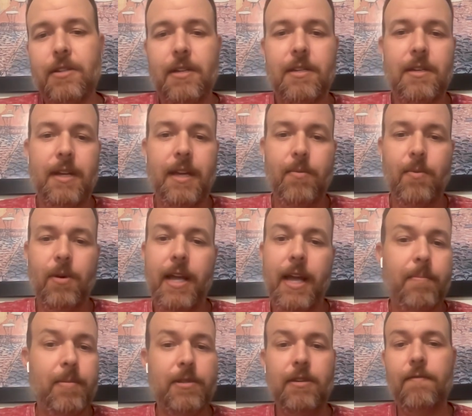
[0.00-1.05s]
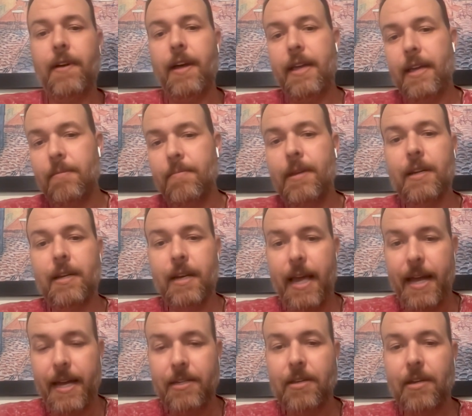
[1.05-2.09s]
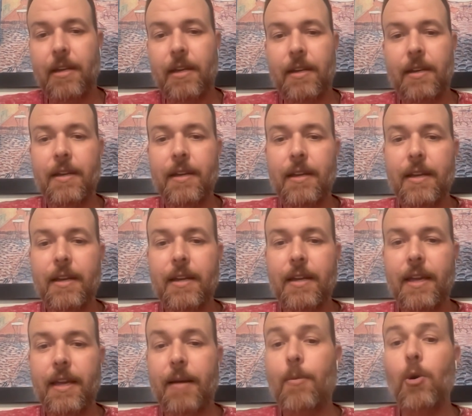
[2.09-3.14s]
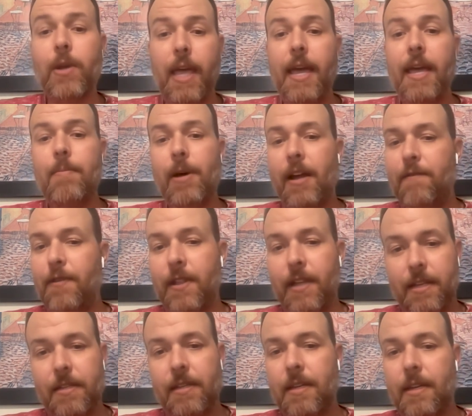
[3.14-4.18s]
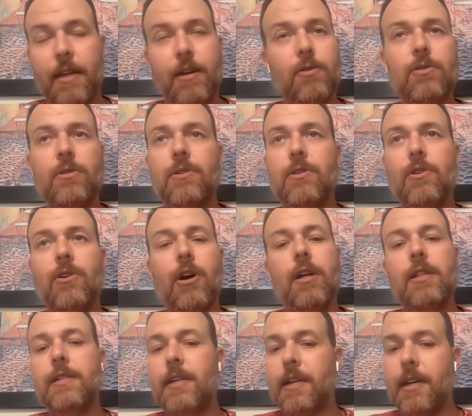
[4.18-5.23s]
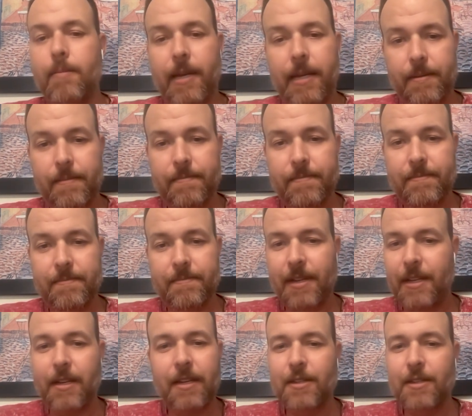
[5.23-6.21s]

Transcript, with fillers: i said hey what happens if i am in an accident and i'm okay but i feel like the, he goes you call and you come in it's, mm. it's,